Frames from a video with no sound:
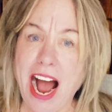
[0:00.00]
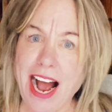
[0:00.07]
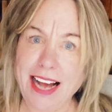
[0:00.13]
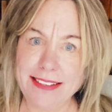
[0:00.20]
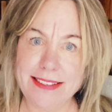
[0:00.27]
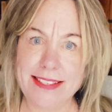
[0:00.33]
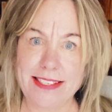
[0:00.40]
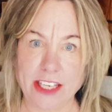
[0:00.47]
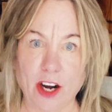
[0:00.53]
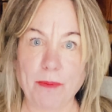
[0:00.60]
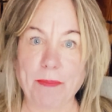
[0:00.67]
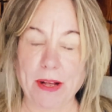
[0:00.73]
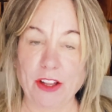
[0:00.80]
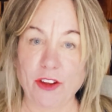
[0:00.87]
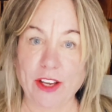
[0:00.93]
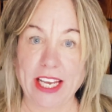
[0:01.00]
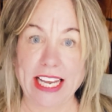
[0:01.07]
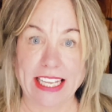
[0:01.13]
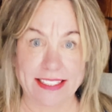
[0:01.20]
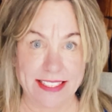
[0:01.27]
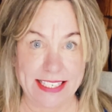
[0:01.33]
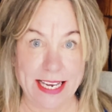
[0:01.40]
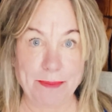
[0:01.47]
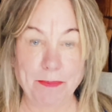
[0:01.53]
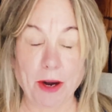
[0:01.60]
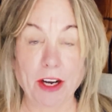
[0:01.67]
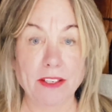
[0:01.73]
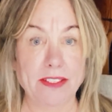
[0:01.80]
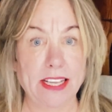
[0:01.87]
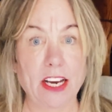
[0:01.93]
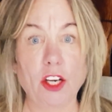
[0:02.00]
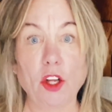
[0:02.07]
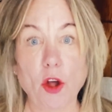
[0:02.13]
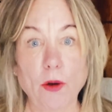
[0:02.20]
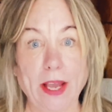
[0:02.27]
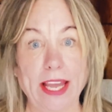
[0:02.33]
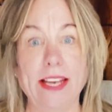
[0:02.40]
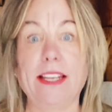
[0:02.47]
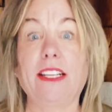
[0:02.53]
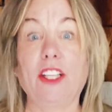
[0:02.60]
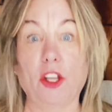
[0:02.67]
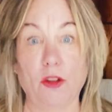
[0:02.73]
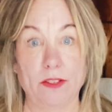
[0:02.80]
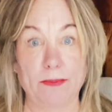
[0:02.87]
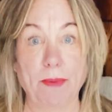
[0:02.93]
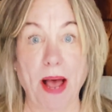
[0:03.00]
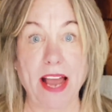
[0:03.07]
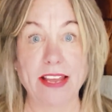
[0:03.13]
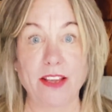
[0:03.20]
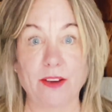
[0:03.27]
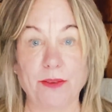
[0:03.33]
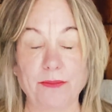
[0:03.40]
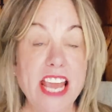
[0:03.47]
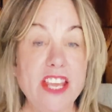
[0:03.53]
I'd start by looking at state parks that are located close by you.